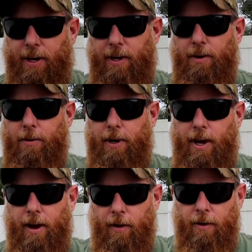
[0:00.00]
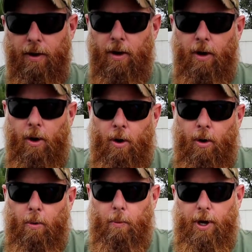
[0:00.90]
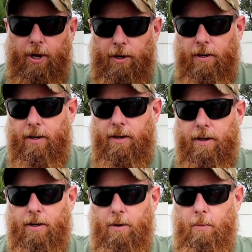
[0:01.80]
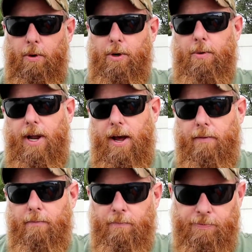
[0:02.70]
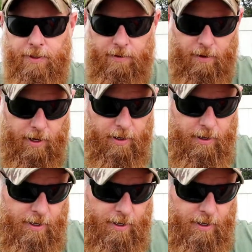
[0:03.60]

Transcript: take into account when we're doing that, right?